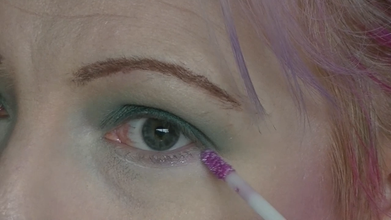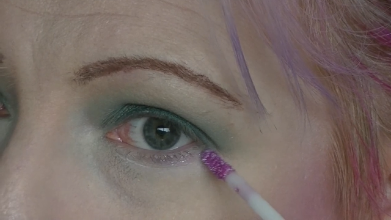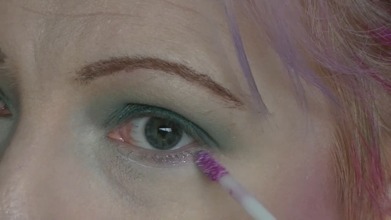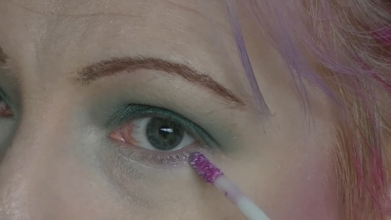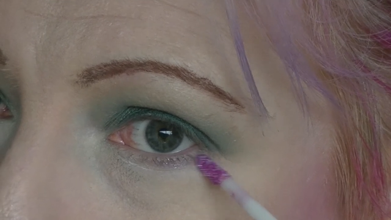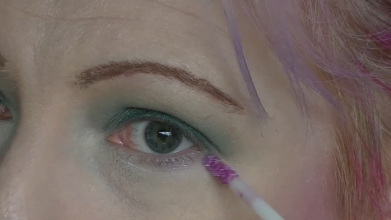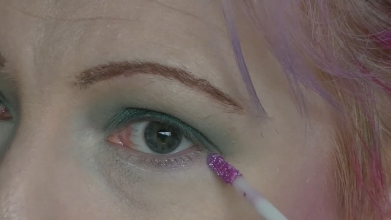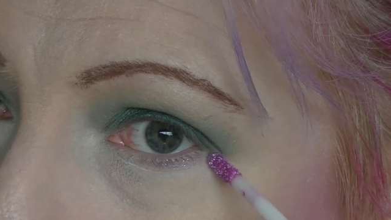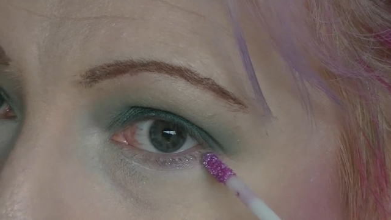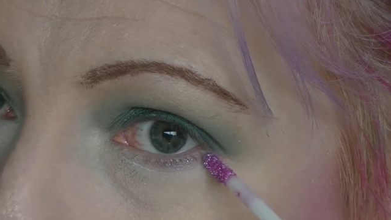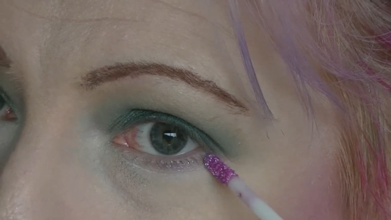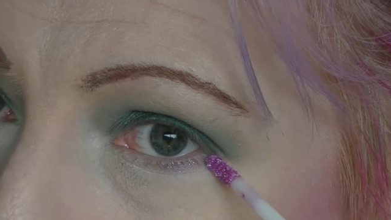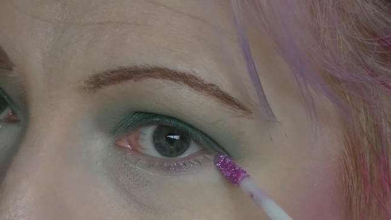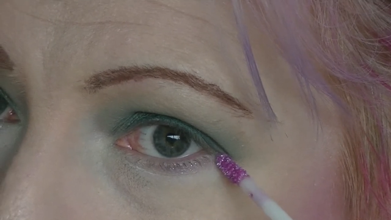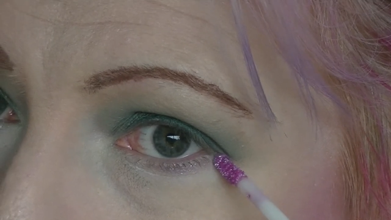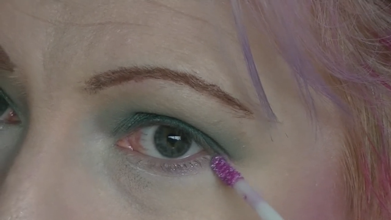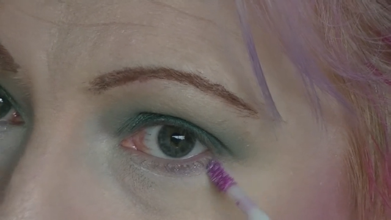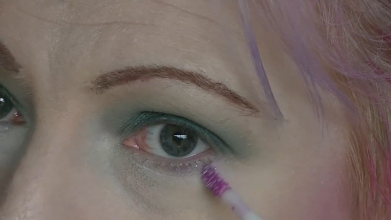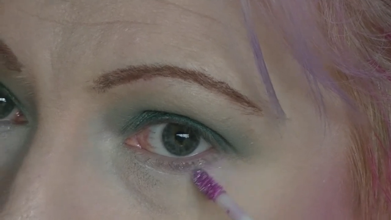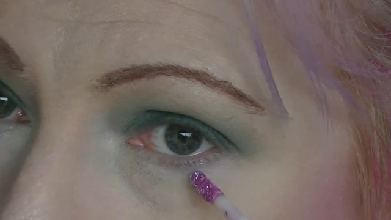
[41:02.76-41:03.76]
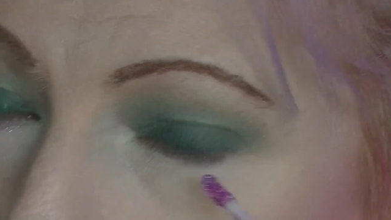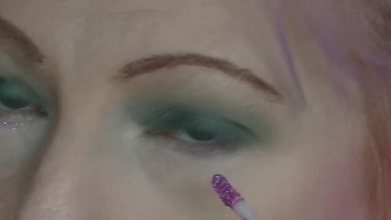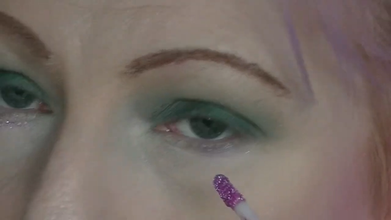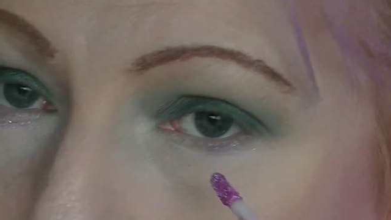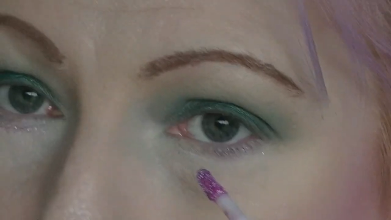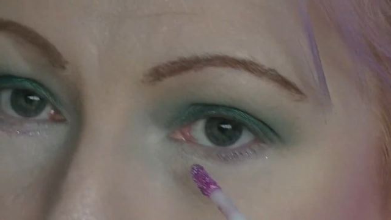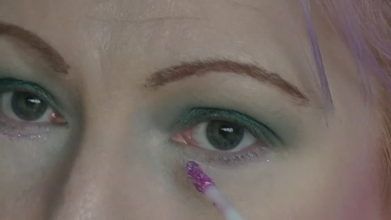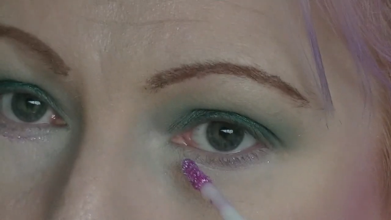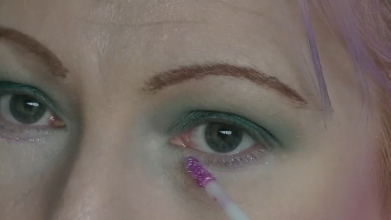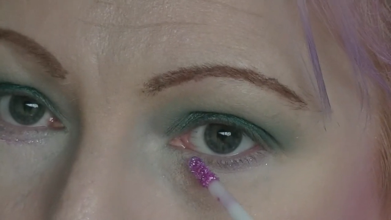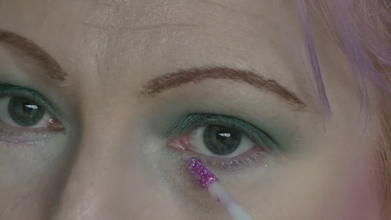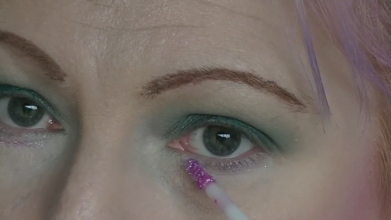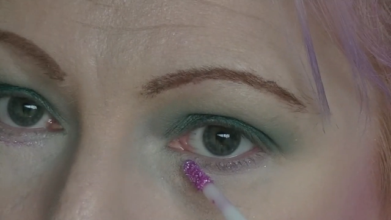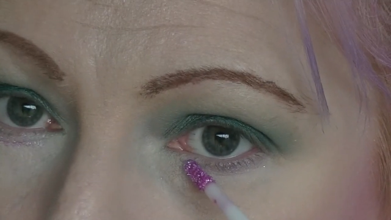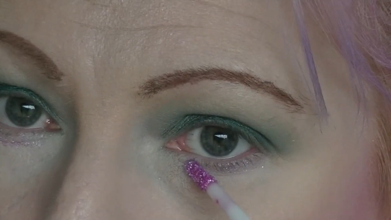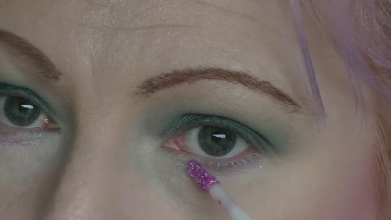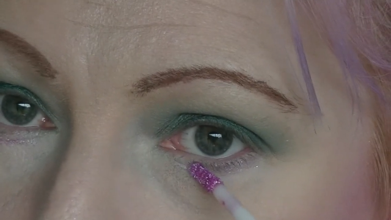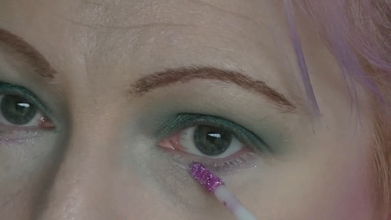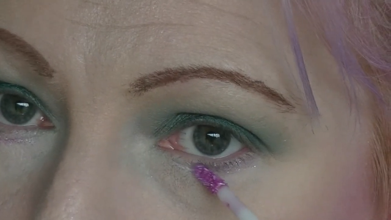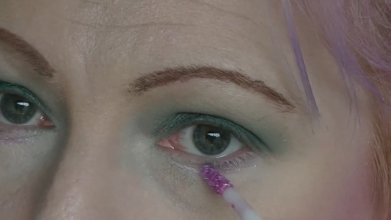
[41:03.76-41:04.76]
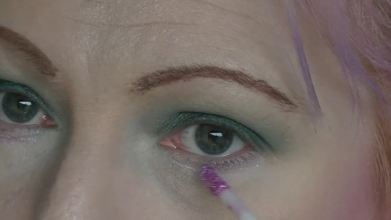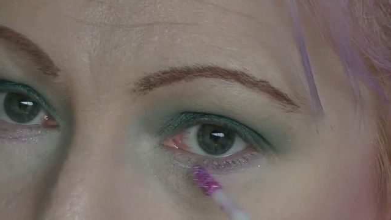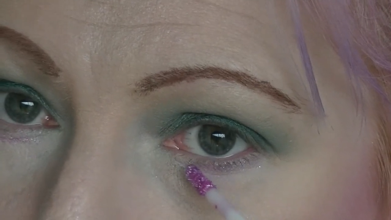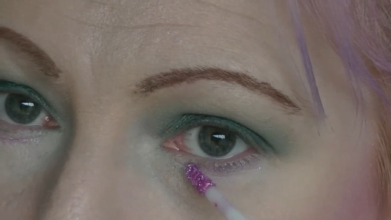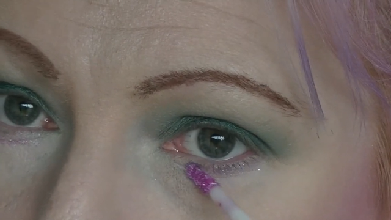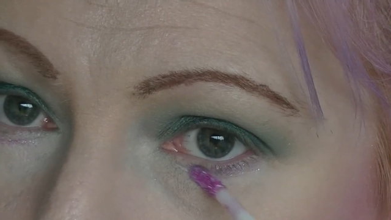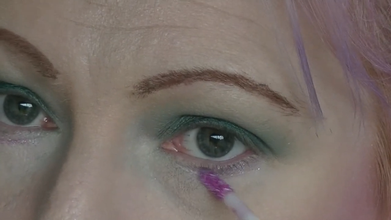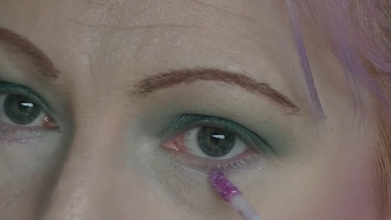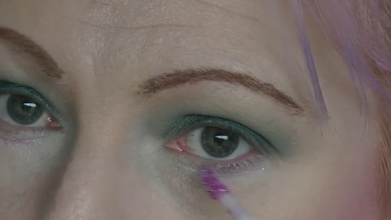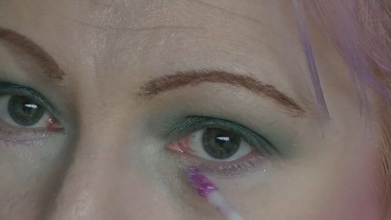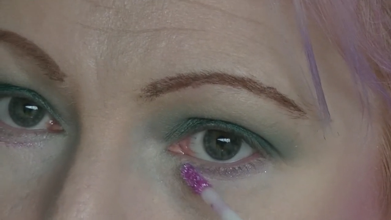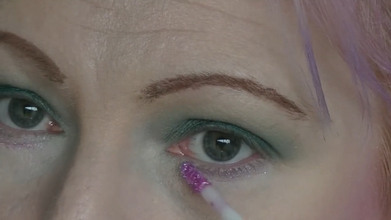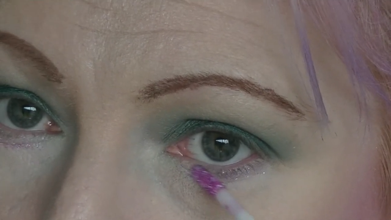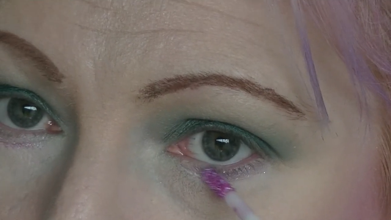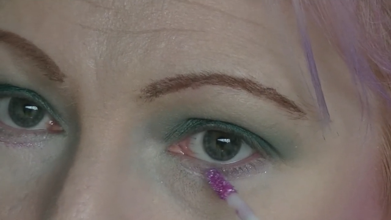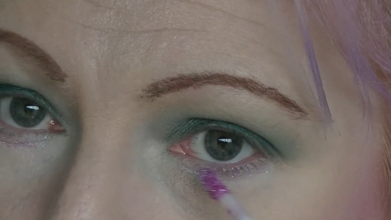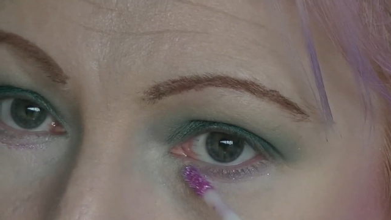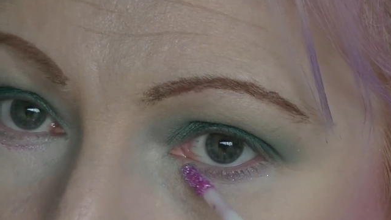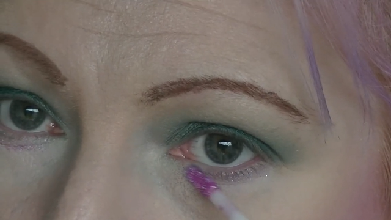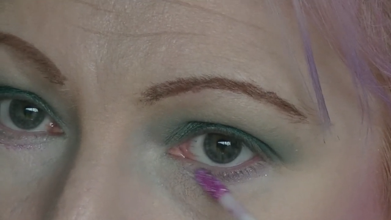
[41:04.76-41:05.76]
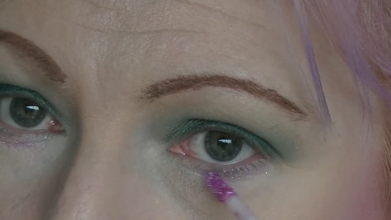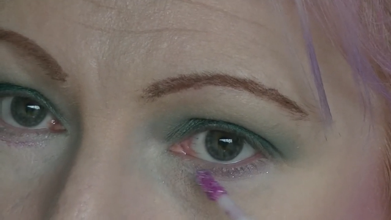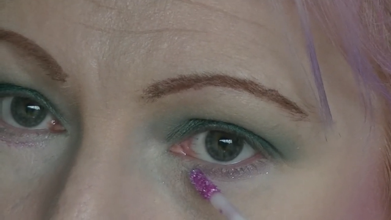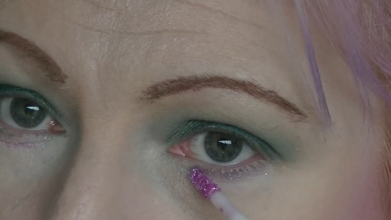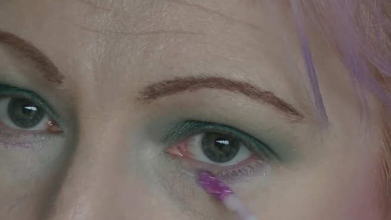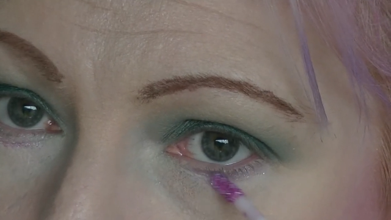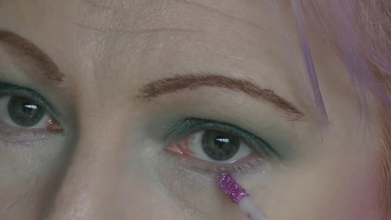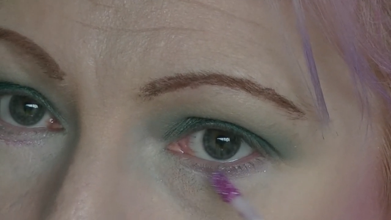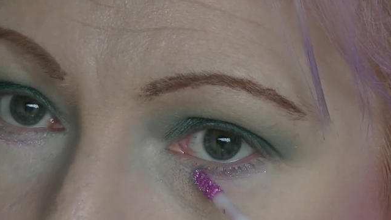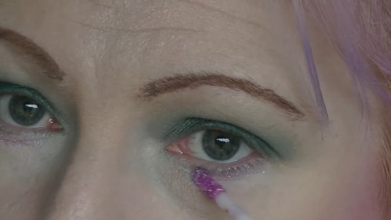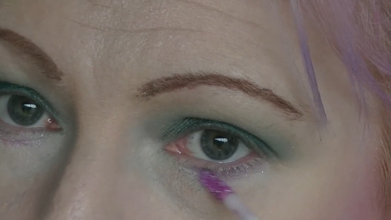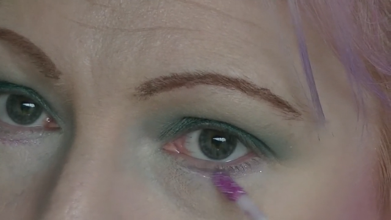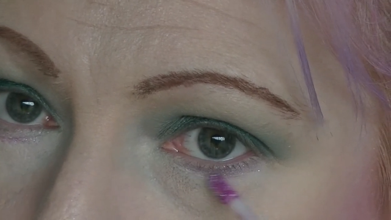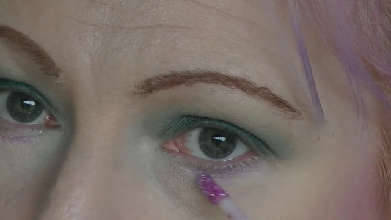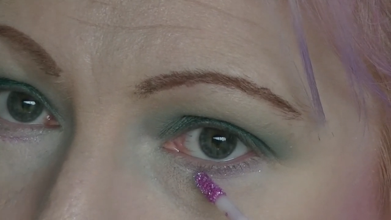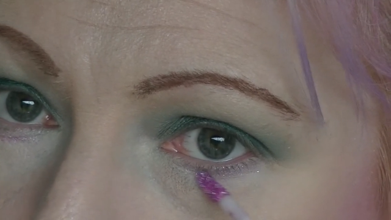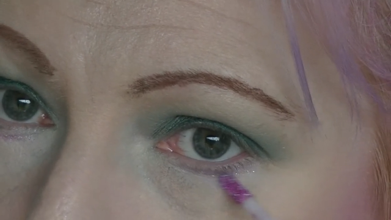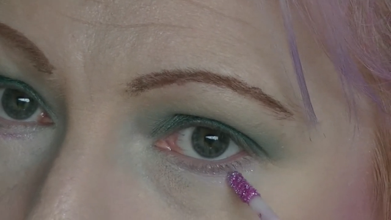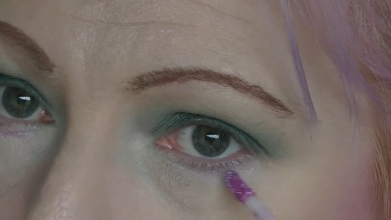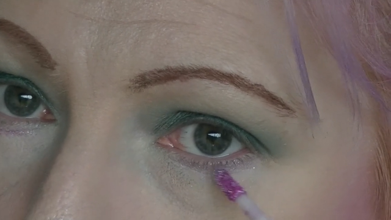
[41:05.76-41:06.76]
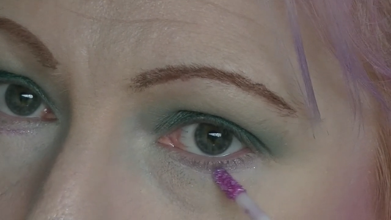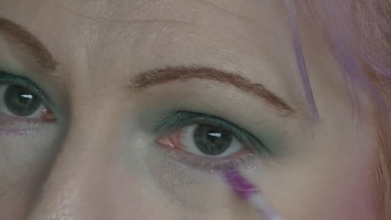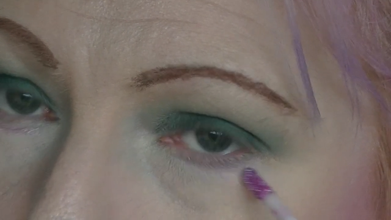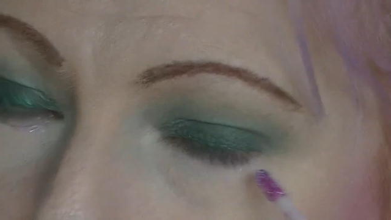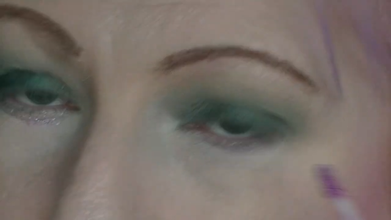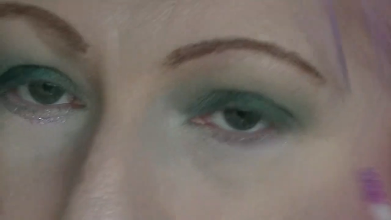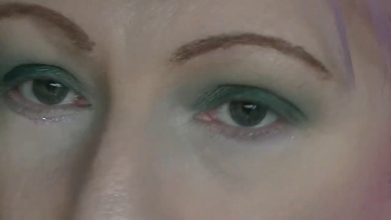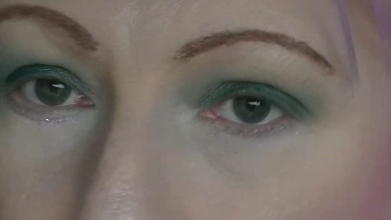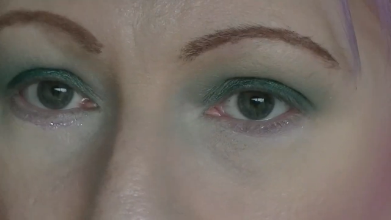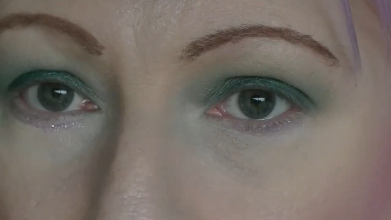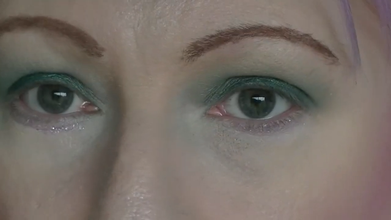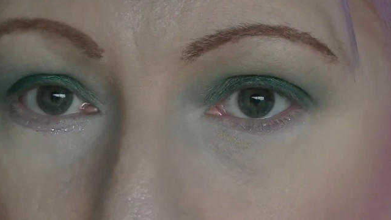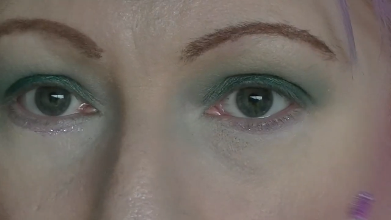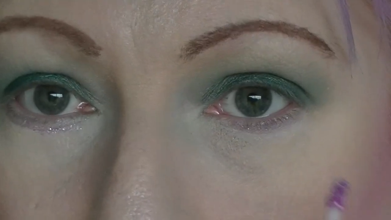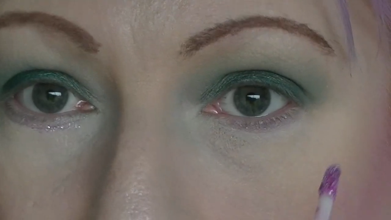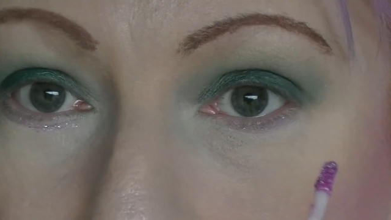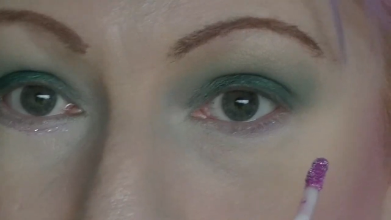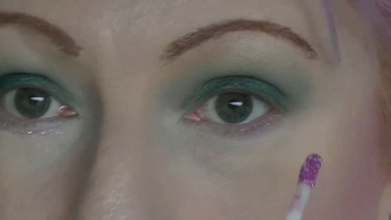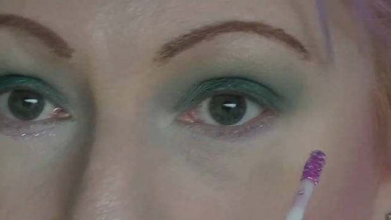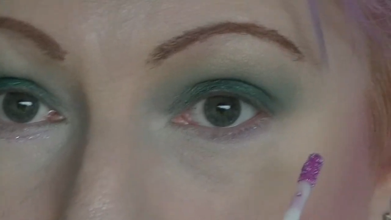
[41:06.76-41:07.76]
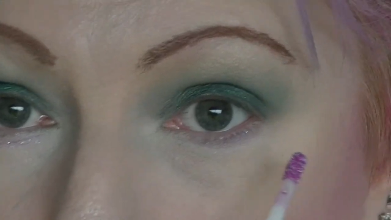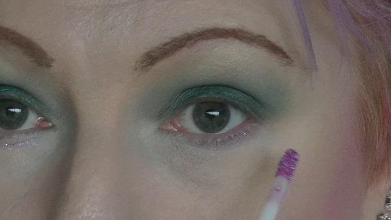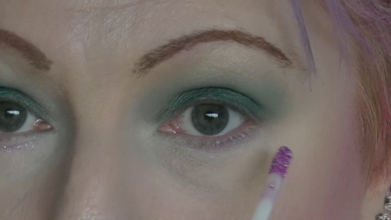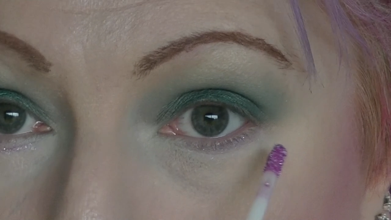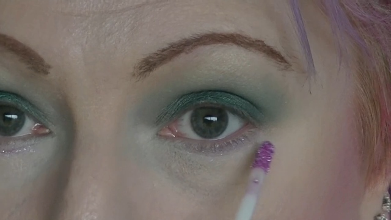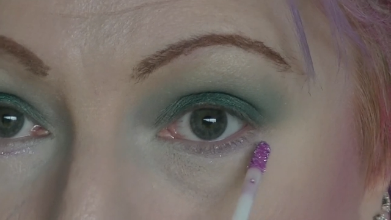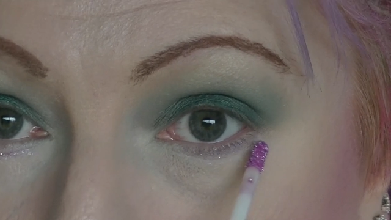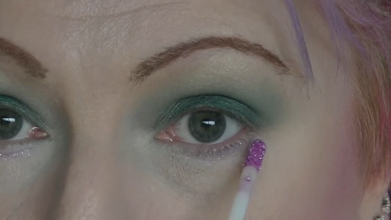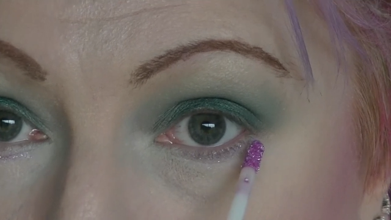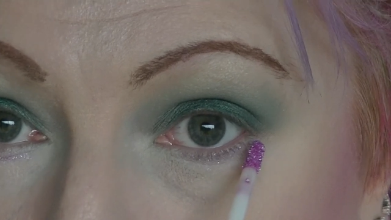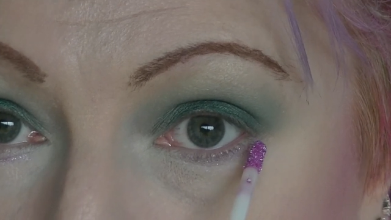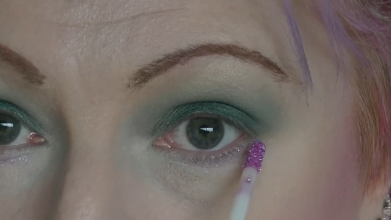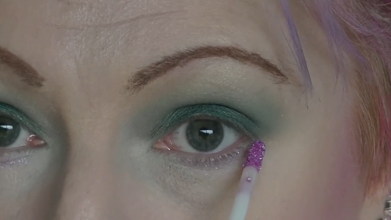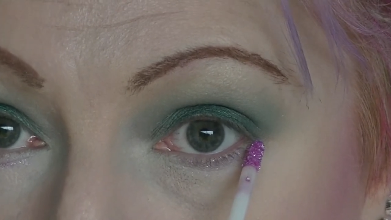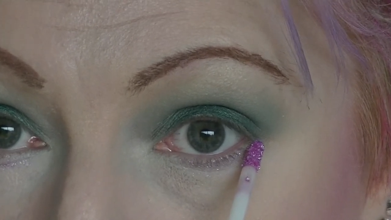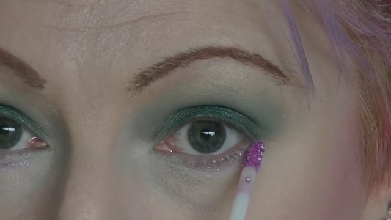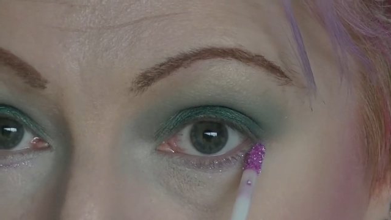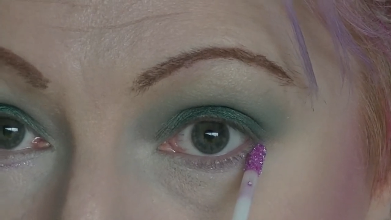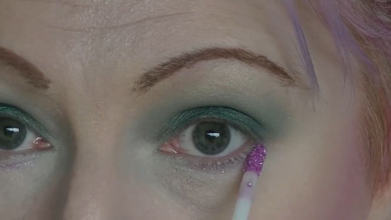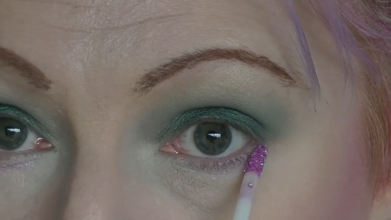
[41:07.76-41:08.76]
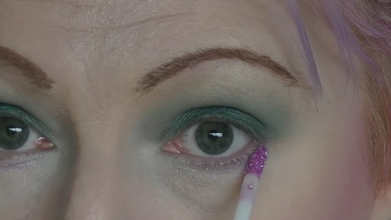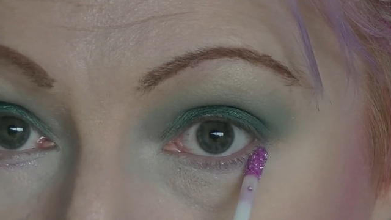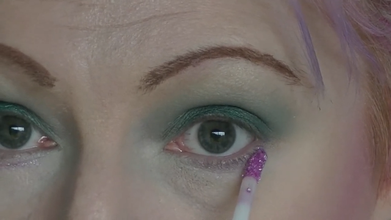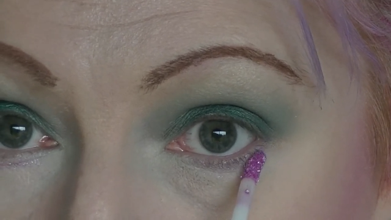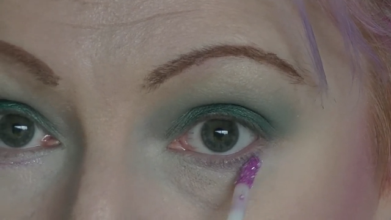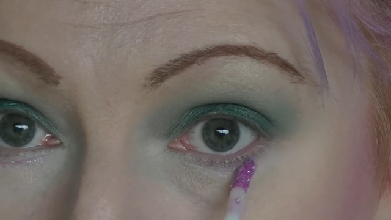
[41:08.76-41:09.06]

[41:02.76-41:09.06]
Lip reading: (no speaker visible)